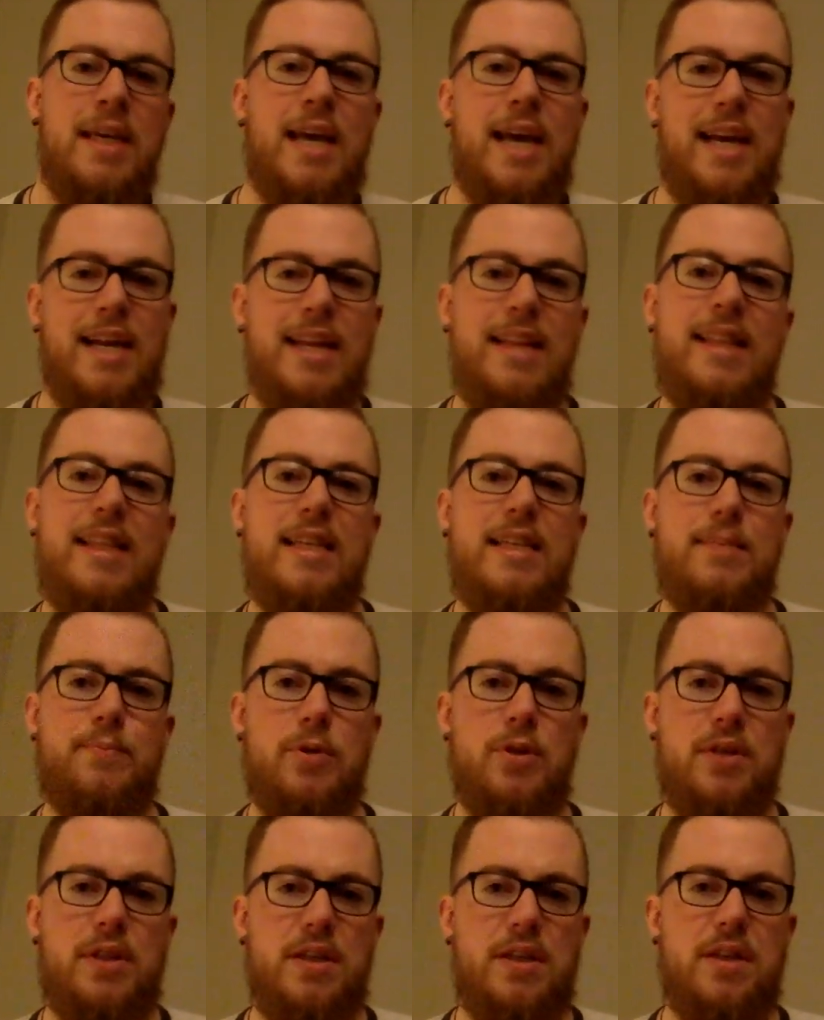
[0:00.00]
And in this
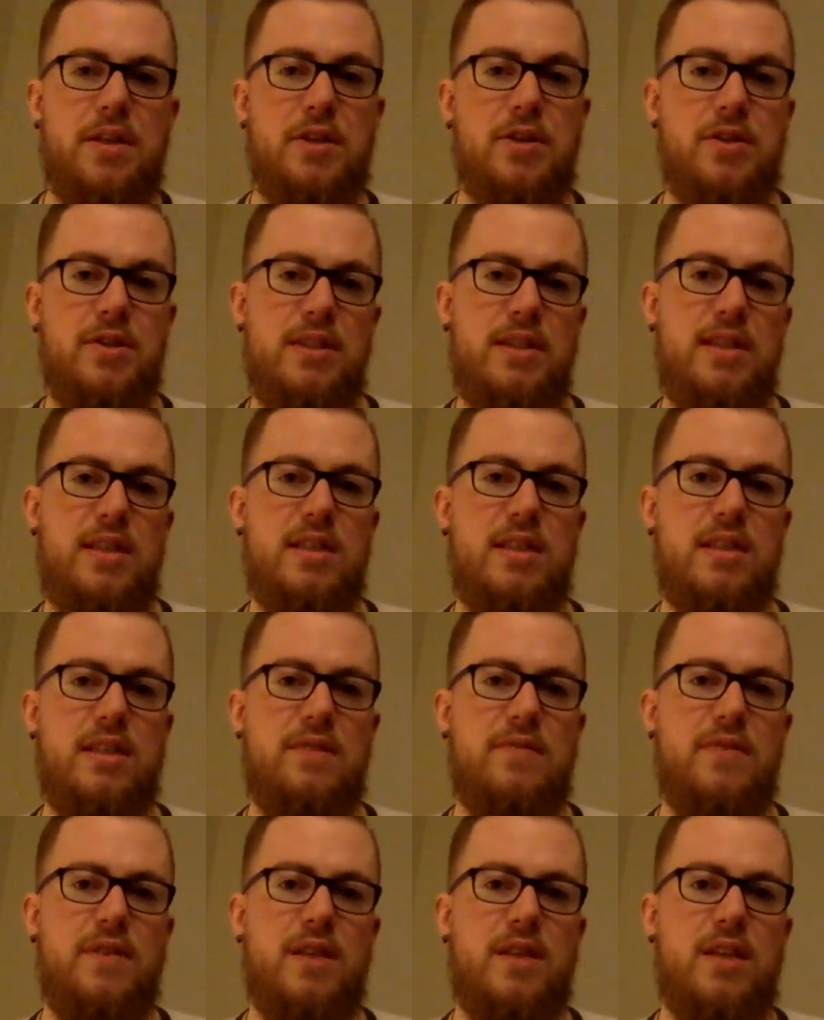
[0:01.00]
particular season
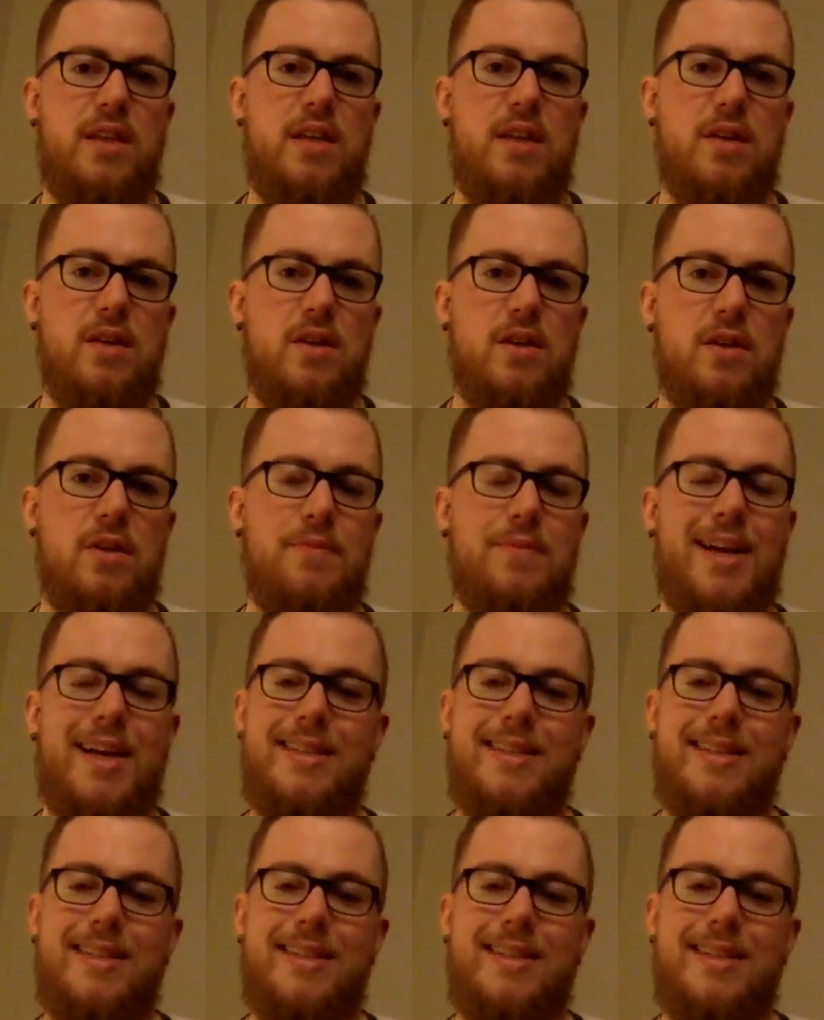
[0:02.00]
of the year,